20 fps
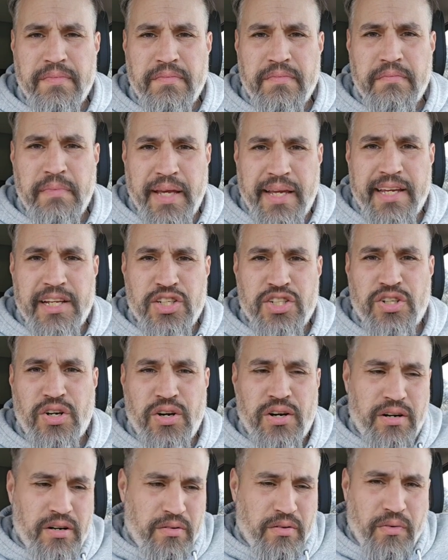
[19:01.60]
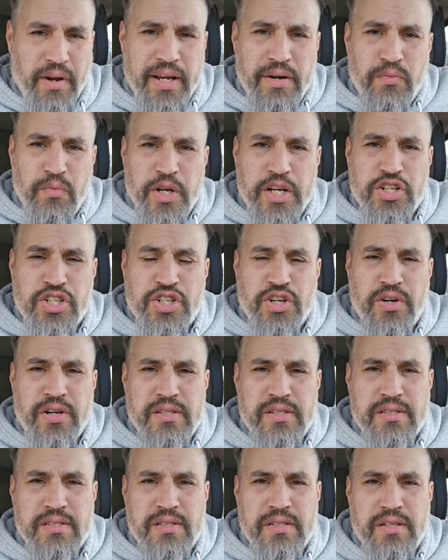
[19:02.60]
making sure, right,
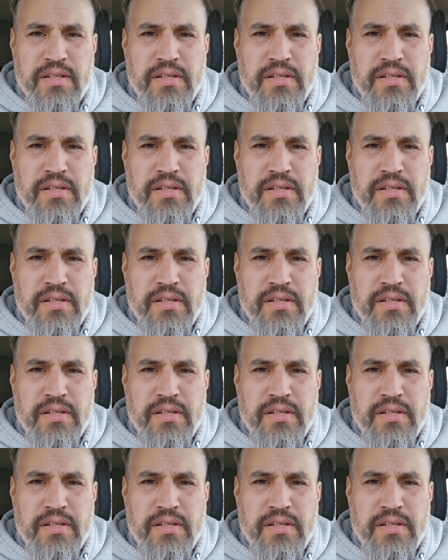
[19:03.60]
reassurance.